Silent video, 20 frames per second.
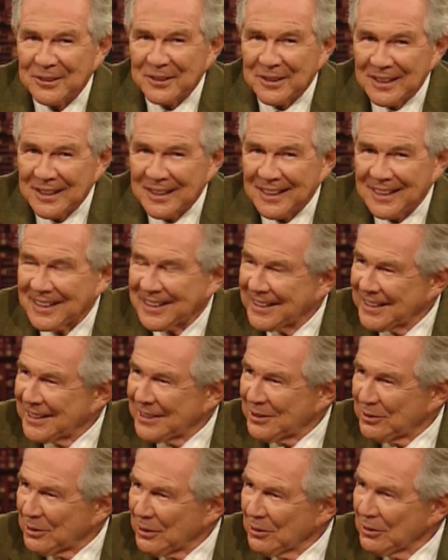okay,
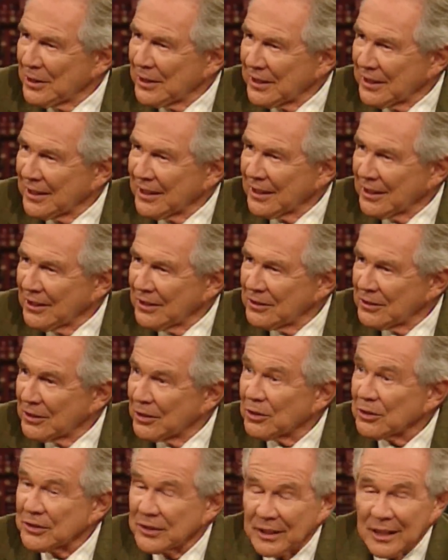we're ready to go. Of
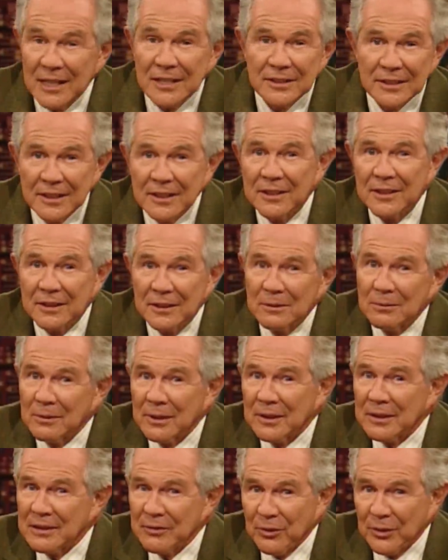course, the engineer didn't
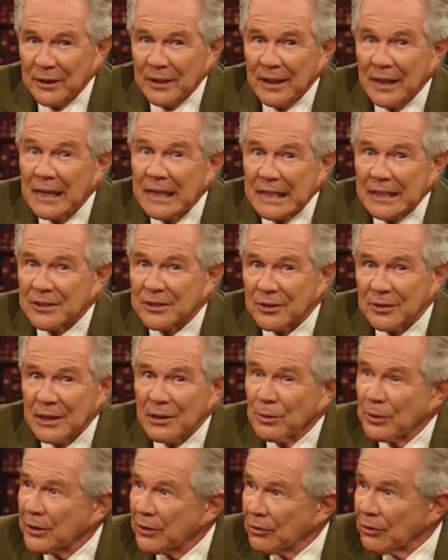believe we'd get it, so
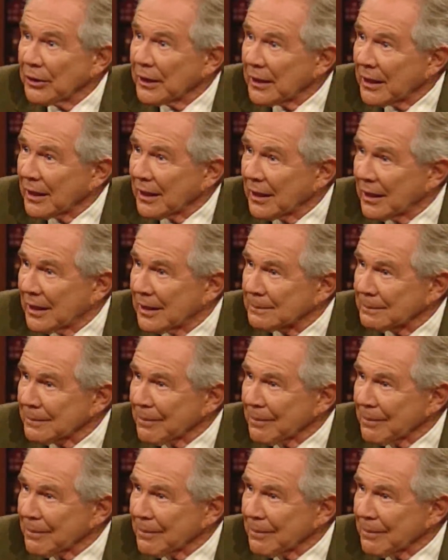he wasn't ready.